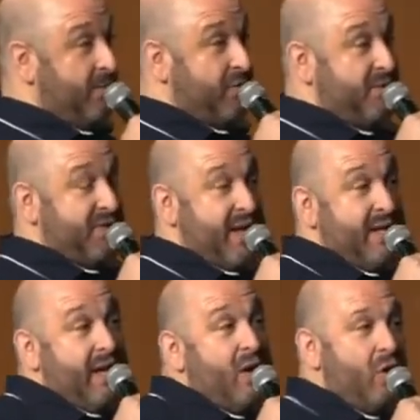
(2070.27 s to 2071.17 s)
comes from
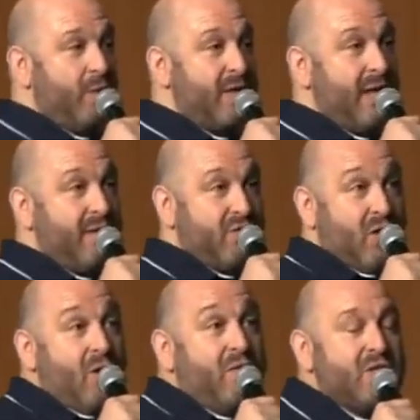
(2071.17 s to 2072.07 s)
San Diego with love,
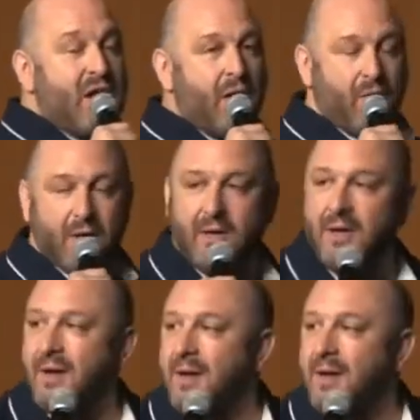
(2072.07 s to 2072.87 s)
Jehovah Jireh.